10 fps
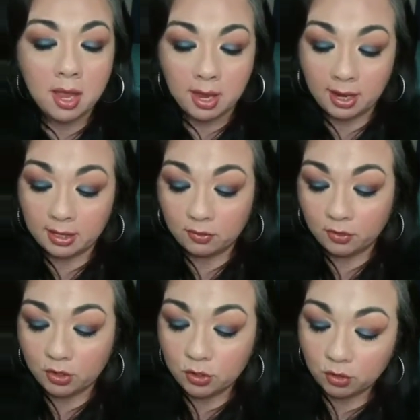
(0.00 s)
and if
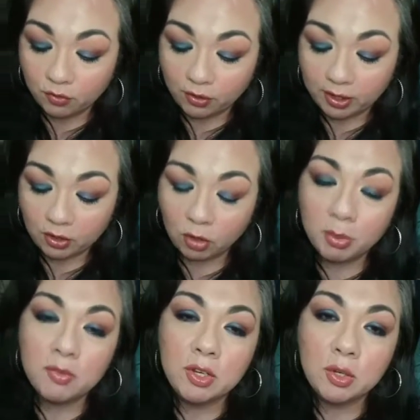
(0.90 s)
not you can find all
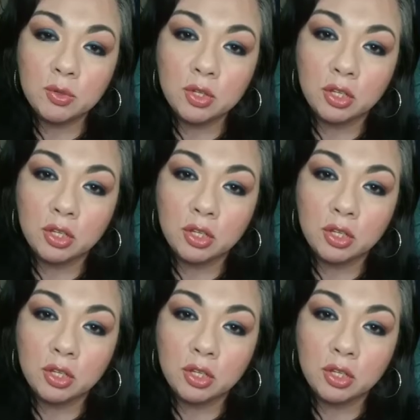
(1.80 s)
my videos